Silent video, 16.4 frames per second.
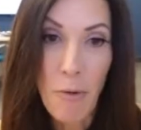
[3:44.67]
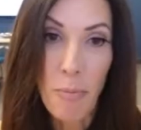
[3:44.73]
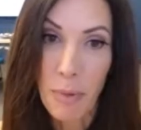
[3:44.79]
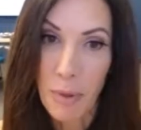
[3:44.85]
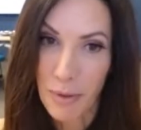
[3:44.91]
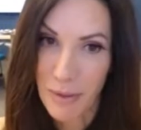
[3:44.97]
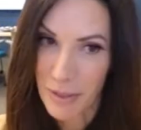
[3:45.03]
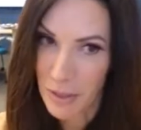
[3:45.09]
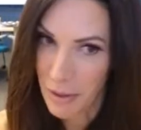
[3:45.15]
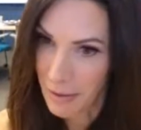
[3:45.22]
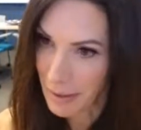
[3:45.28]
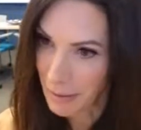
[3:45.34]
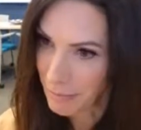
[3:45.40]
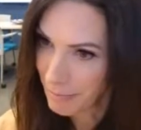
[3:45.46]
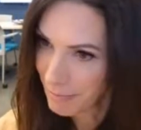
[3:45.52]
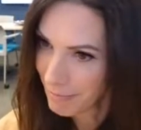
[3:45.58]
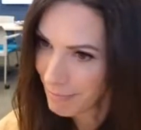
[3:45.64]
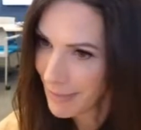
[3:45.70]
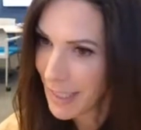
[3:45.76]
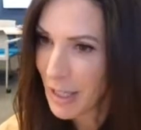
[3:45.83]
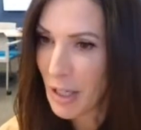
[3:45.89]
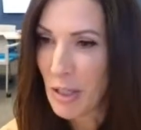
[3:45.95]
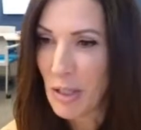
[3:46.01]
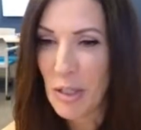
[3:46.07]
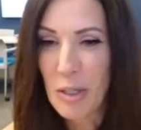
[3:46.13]

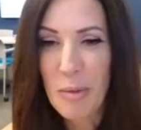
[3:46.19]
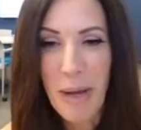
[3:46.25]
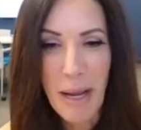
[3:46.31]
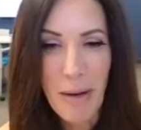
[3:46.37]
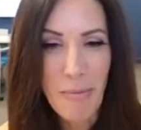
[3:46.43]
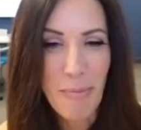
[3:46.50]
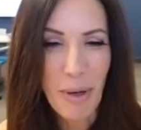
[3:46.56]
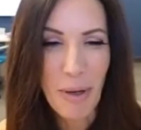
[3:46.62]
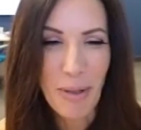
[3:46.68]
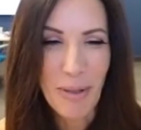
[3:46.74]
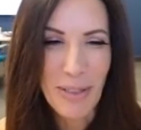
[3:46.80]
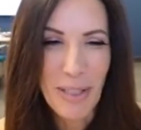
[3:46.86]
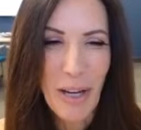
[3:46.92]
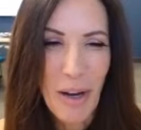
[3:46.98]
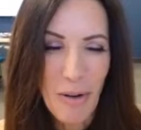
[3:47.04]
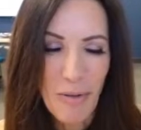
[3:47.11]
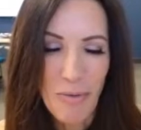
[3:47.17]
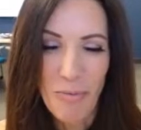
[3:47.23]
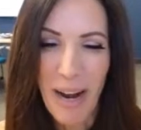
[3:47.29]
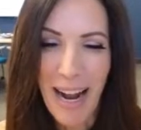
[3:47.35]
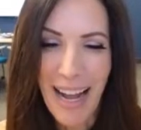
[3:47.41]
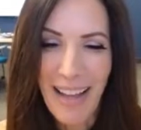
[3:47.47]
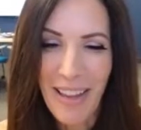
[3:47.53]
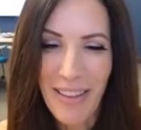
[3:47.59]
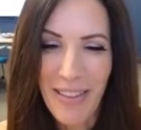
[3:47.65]
output
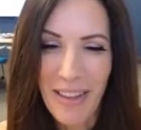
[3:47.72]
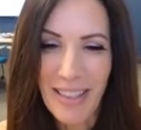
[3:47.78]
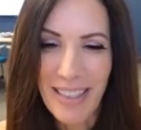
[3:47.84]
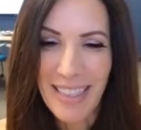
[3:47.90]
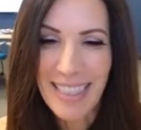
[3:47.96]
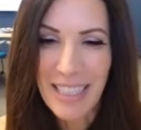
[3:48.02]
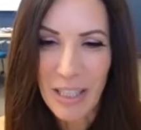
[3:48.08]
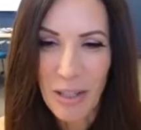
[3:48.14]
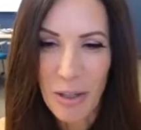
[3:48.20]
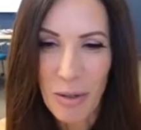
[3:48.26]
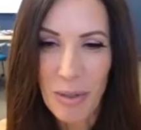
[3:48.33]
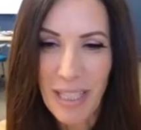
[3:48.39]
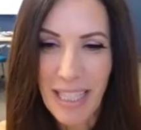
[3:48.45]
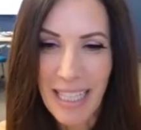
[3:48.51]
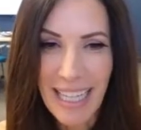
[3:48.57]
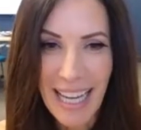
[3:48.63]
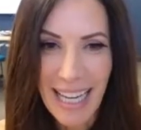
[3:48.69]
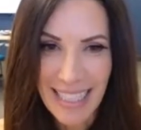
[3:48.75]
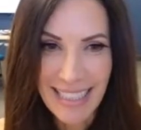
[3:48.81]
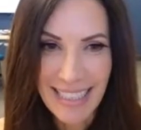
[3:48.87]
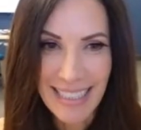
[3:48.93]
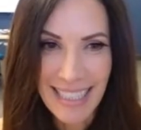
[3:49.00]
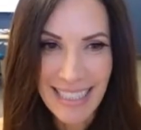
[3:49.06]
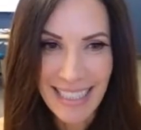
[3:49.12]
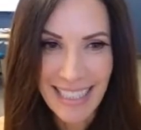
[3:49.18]
rather than solely
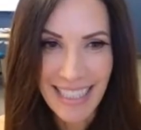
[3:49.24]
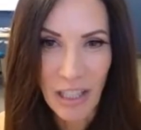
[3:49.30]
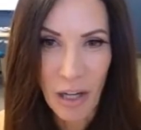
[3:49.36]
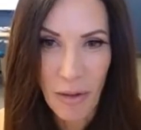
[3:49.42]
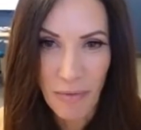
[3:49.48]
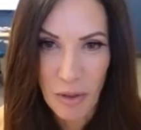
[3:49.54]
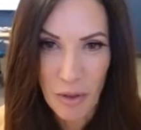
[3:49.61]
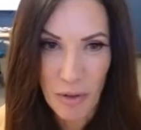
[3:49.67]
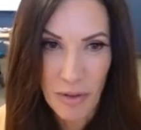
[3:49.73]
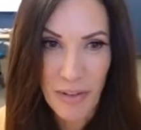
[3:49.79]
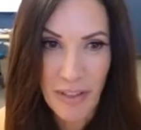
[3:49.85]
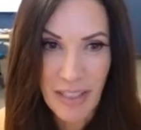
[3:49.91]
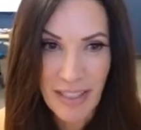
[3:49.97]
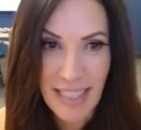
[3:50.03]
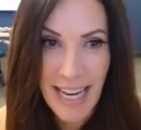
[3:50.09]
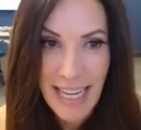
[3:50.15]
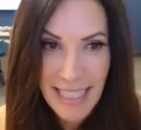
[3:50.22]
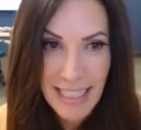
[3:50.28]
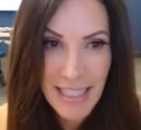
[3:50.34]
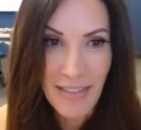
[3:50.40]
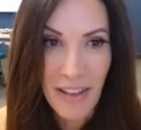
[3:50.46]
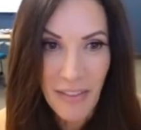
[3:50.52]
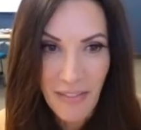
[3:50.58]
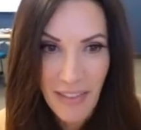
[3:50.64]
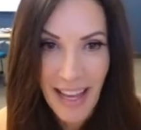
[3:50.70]
existing on just the
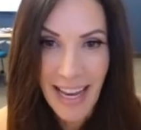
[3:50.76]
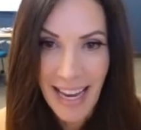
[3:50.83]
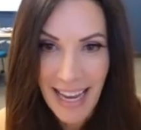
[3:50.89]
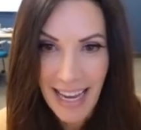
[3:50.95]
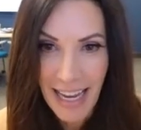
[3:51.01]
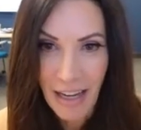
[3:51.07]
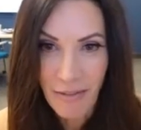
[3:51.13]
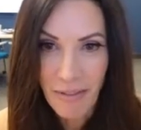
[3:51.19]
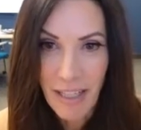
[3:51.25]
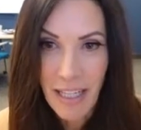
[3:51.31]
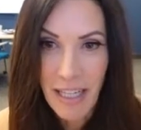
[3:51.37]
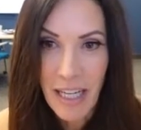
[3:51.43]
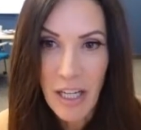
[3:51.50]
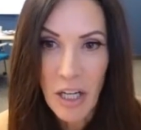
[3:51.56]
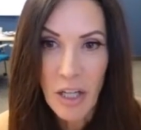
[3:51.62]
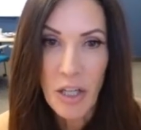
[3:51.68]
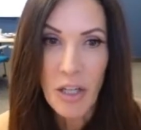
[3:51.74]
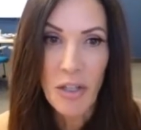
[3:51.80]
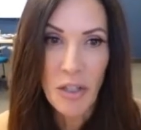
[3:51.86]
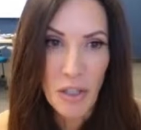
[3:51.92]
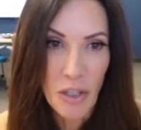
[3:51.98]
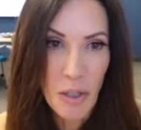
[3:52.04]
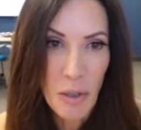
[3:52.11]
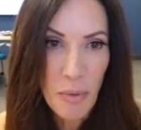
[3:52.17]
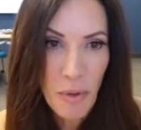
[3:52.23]
data that they have.
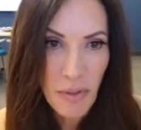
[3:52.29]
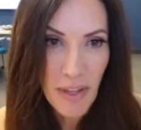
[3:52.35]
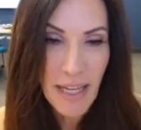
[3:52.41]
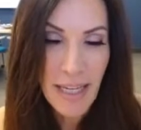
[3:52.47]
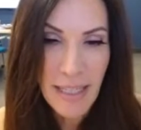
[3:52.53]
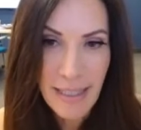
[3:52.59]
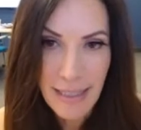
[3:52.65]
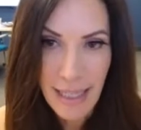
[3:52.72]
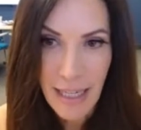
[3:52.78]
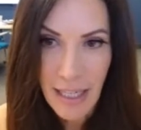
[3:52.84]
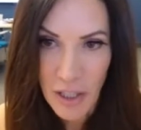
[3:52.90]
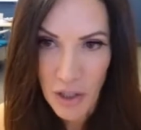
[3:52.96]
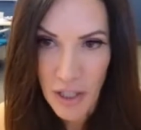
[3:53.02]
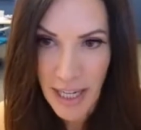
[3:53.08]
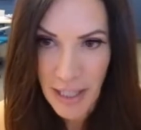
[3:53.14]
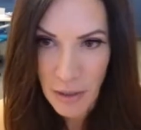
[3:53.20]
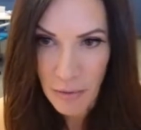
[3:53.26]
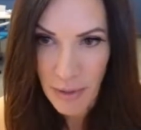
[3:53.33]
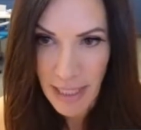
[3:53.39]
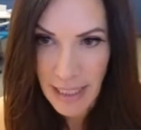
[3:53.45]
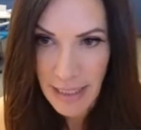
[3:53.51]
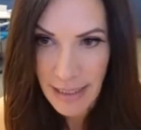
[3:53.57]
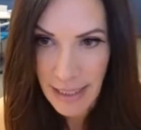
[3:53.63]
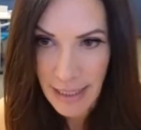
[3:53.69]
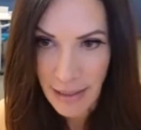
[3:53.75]
New things are
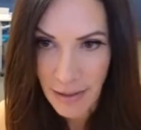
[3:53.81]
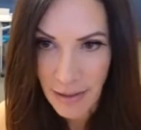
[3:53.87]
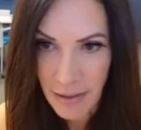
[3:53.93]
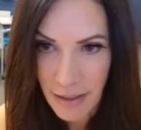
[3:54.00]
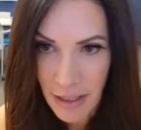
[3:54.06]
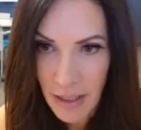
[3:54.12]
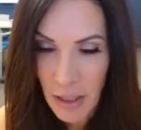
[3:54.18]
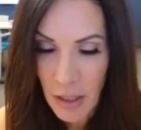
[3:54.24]
generated.